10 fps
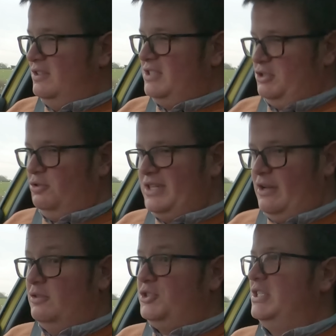the digital
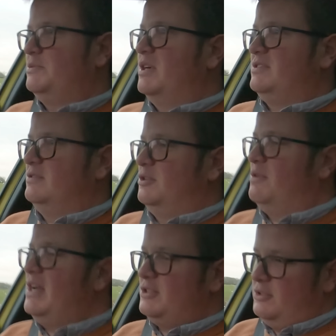technology is present and
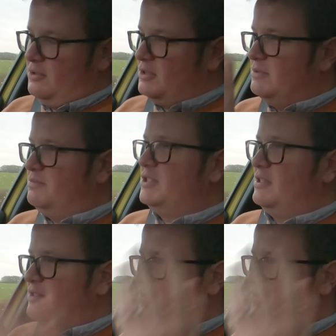correct. You've got your digital